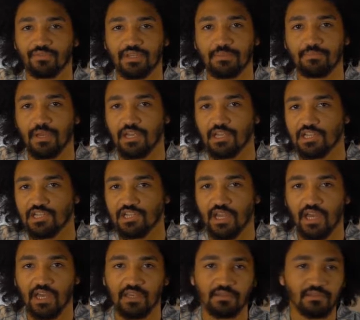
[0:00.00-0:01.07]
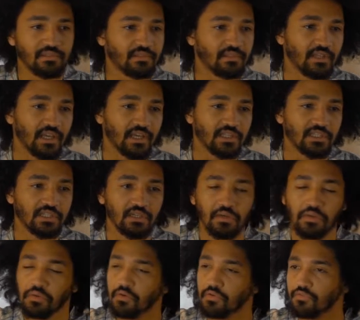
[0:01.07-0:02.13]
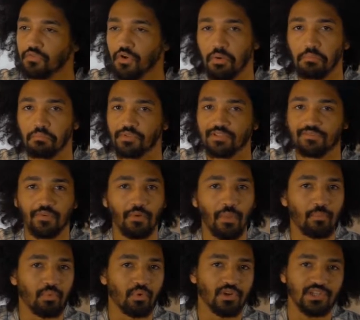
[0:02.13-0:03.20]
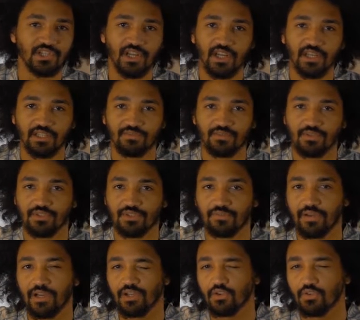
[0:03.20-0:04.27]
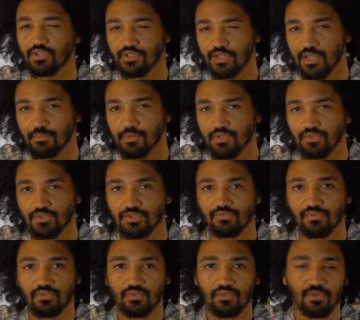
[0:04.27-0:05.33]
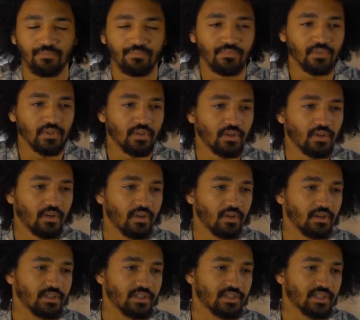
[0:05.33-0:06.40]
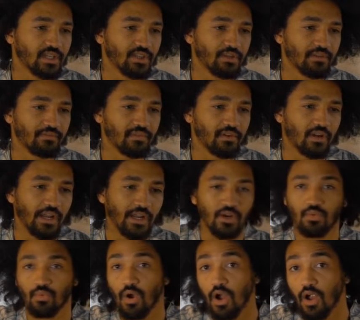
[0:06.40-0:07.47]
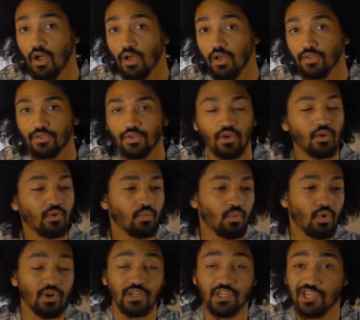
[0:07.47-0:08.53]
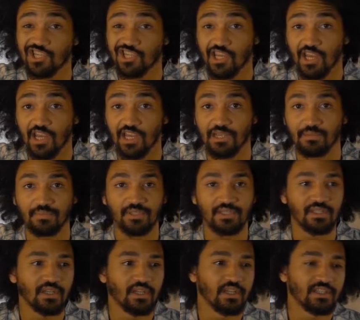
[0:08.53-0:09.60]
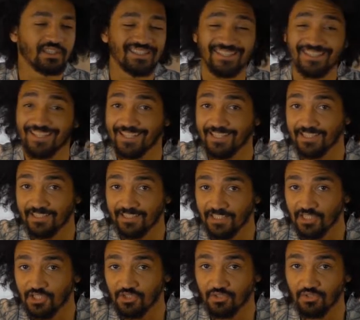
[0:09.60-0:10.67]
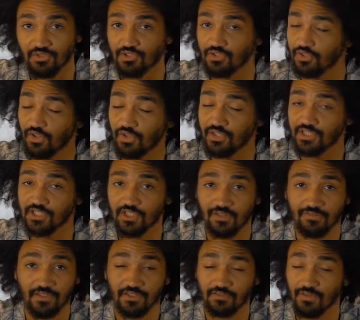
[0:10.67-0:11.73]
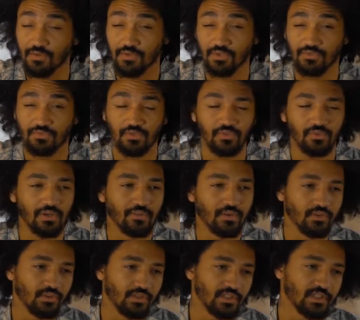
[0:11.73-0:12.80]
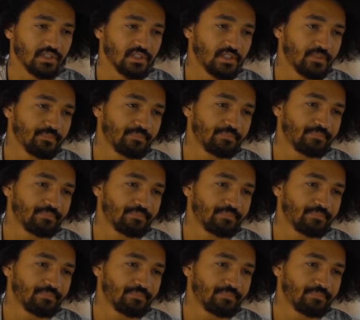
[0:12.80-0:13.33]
of images I take from different projects, different stuff I know it's gonna be useful. This kind of like ground, rocky shapes, skin textures, so all this stuff it's very useful to have on the disk.